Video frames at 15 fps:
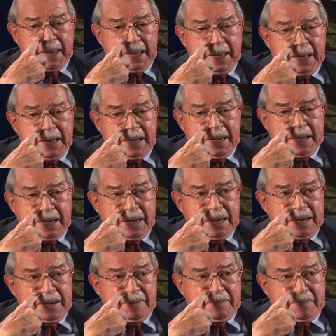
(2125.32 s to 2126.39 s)
So during
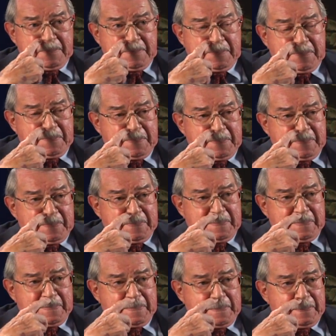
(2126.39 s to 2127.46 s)
this six
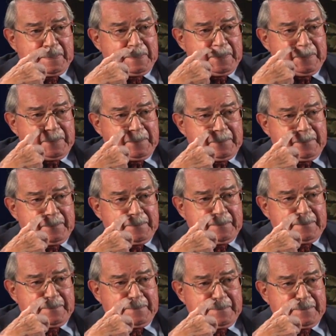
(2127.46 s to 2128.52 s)
months, the craft held
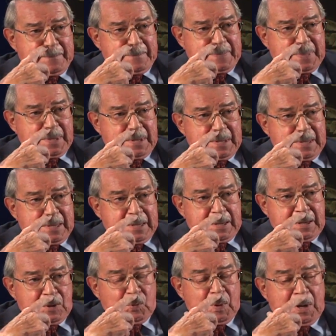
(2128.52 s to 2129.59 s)
up pretty well.
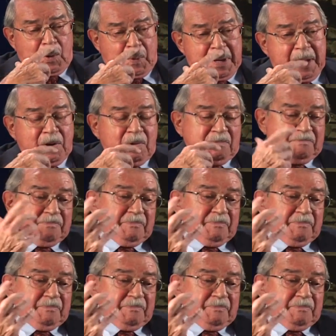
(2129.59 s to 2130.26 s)
Yeah, well, we had